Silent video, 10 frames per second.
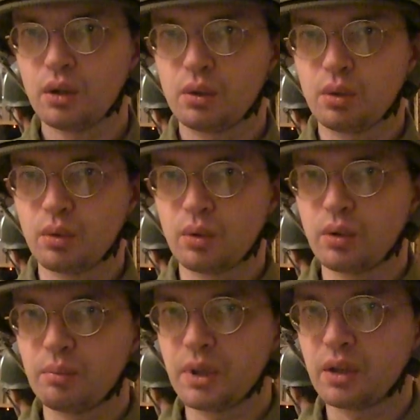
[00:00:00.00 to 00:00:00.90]
to
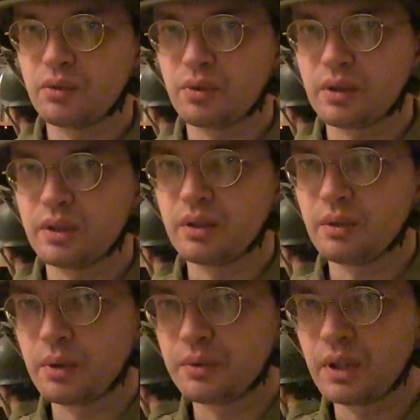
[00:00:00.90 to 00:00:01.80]
be confronted
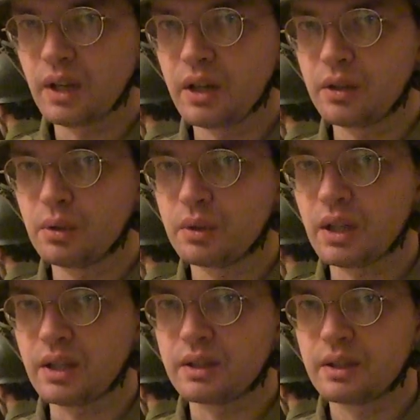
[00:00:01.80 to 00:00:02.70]
with the IQ
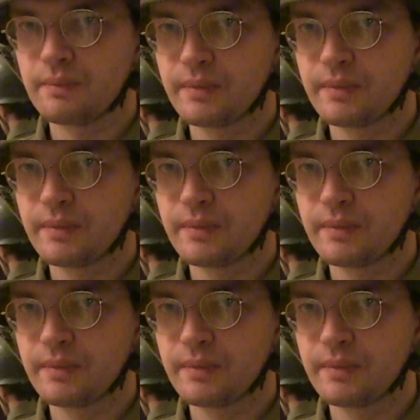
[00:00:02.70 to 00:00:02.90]
test.